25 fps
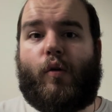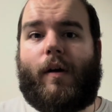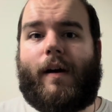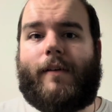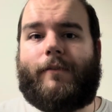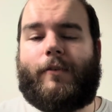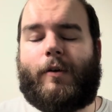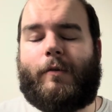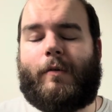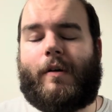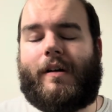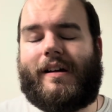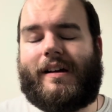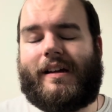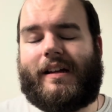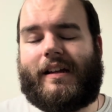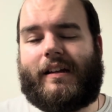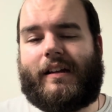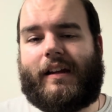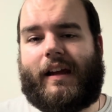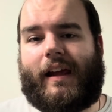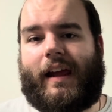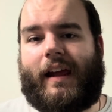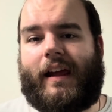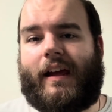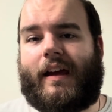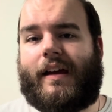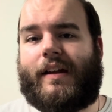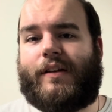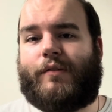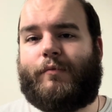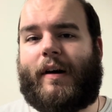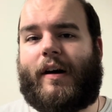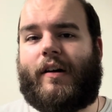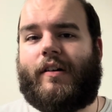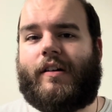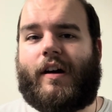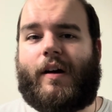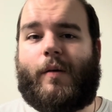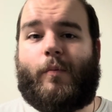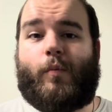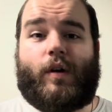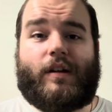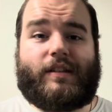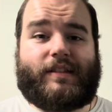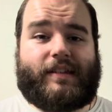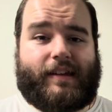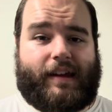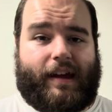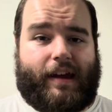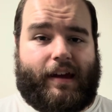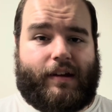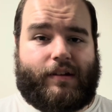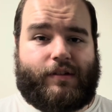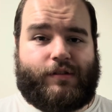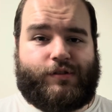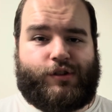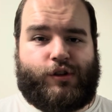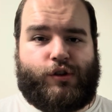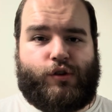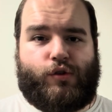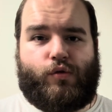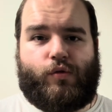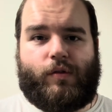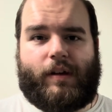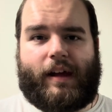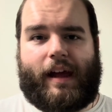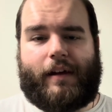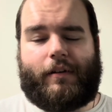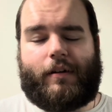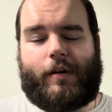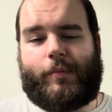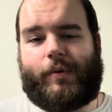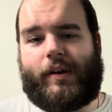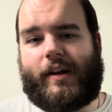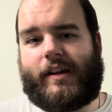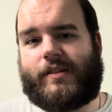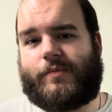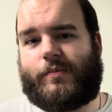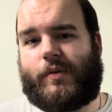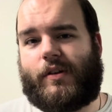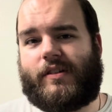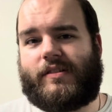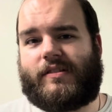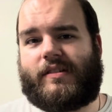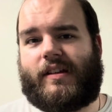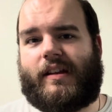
everyone, and welcome once again to Caleb Likes Books.